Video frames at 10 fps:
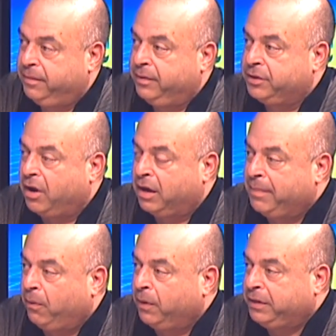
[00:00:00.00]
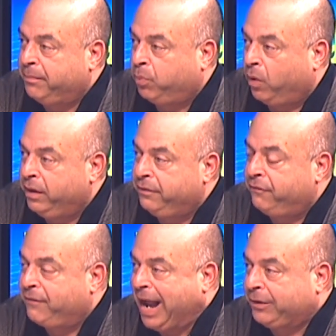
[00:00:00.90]
Talk about what the important
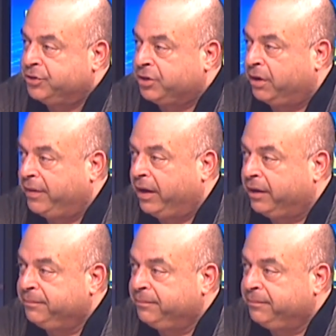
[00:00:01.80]
factors are there.